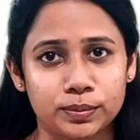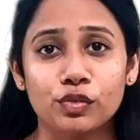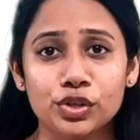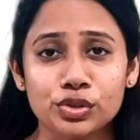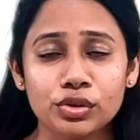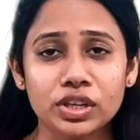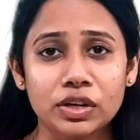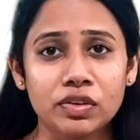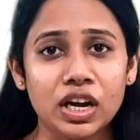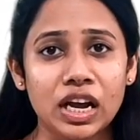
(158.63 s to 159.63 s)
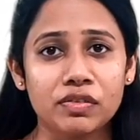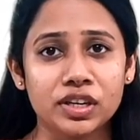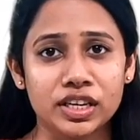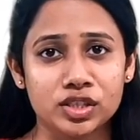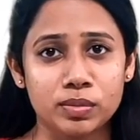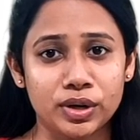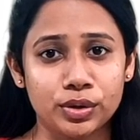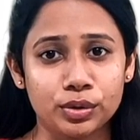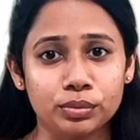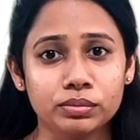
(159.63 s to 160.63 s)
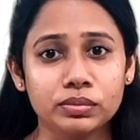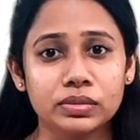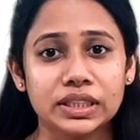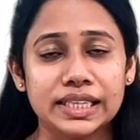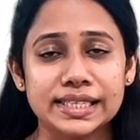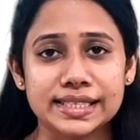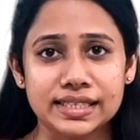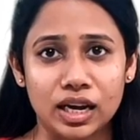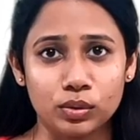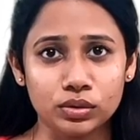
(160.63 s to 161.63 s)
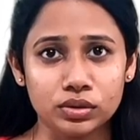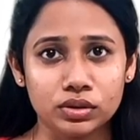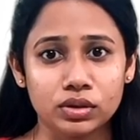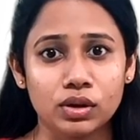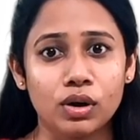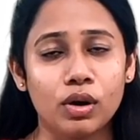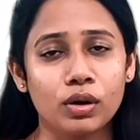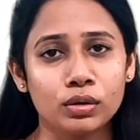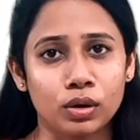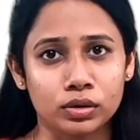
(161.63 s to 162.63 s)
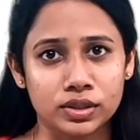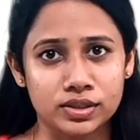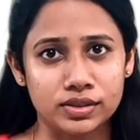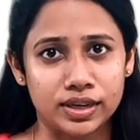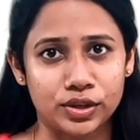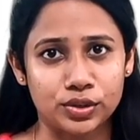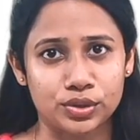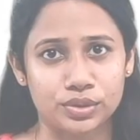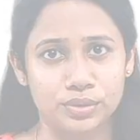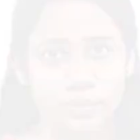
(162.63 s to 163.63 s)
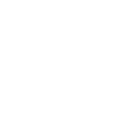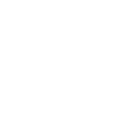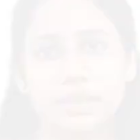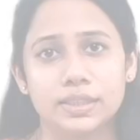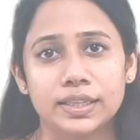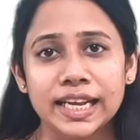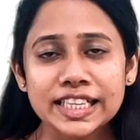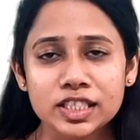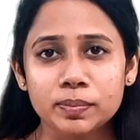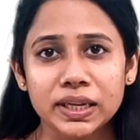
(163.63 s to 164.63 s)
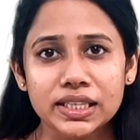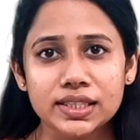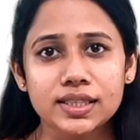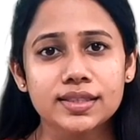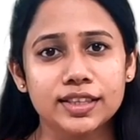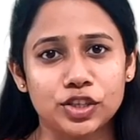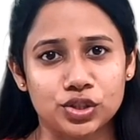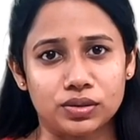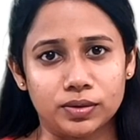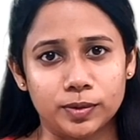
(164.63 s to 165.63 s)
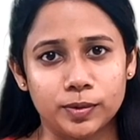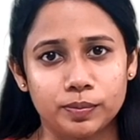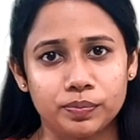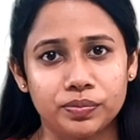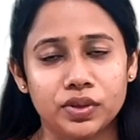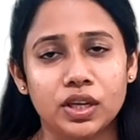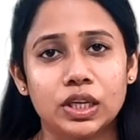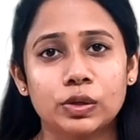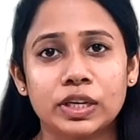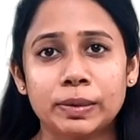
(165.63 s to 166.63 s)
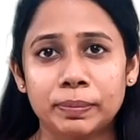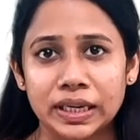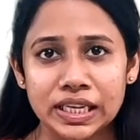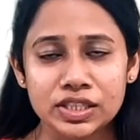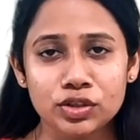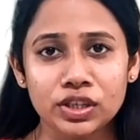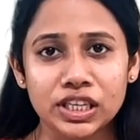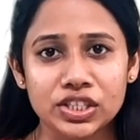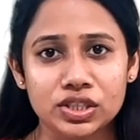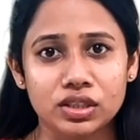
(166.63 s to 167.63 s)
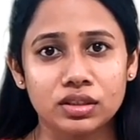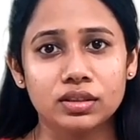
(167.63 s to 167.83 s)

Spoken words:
We should never have a guest bedroom in south or northeast direction. The next space is kitchen. You can place your kitchen